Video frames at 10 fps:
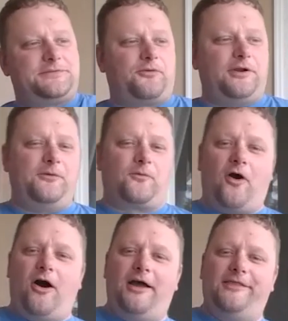pretty
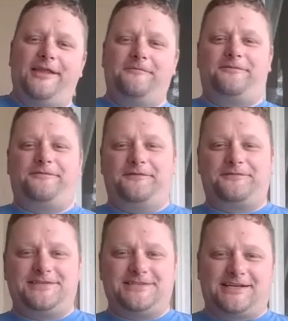raw in them
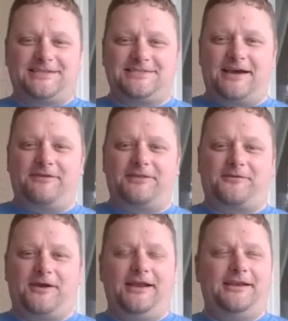fifth, sixth, seventh
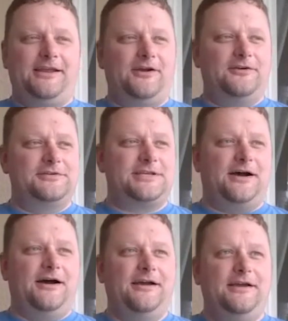grade years.
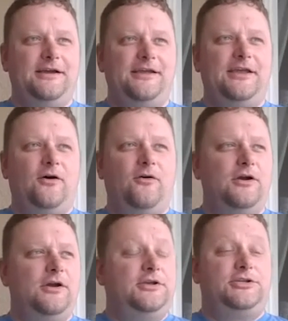Uh, you know,
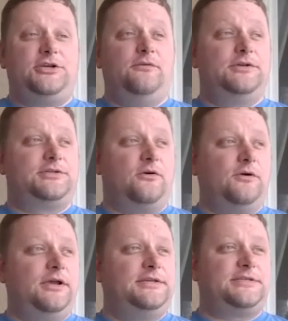she was
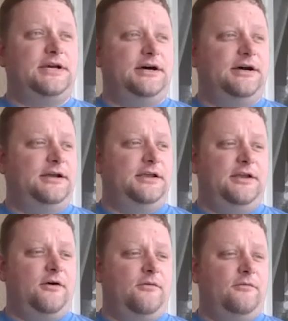always uh, you
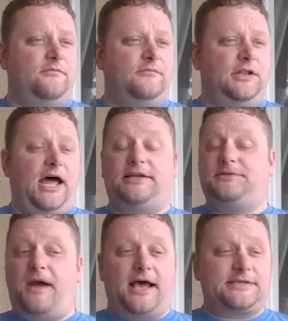know
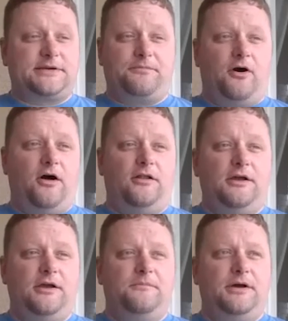liked basketball,
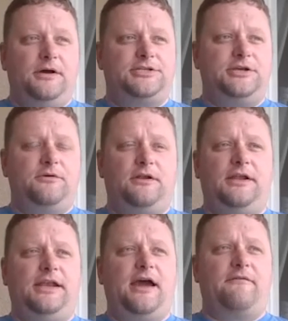but she
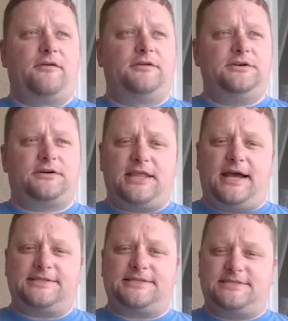really never took
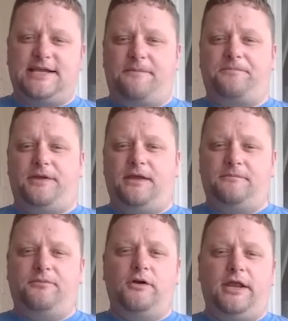that step
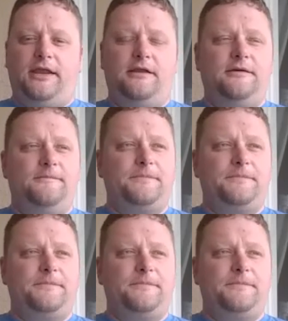in putting